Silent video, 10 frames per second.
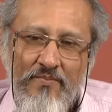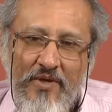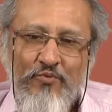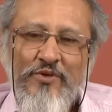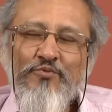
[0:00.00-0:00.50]

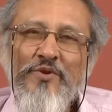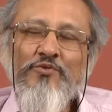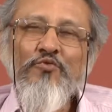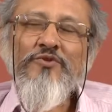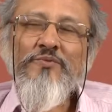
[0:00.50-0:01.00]
By which we
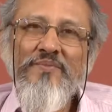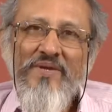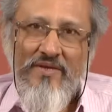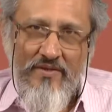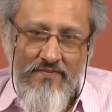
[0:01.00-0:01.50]
don't
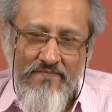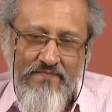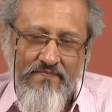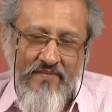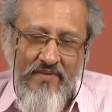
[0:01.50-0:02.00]
mean
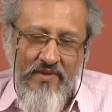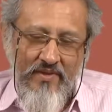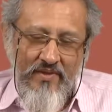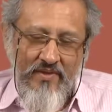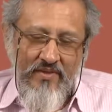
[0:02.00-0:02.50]

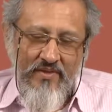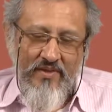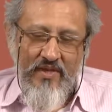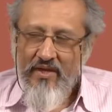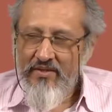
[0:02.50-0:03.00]

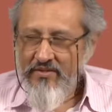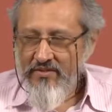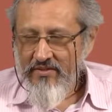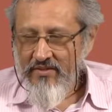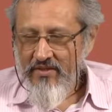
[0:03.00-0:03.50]
that